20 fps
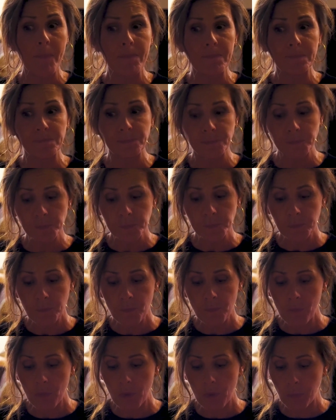Susan takes
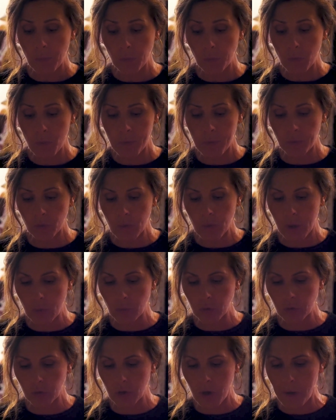the chance to get
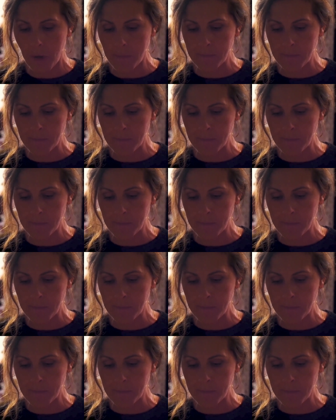closer.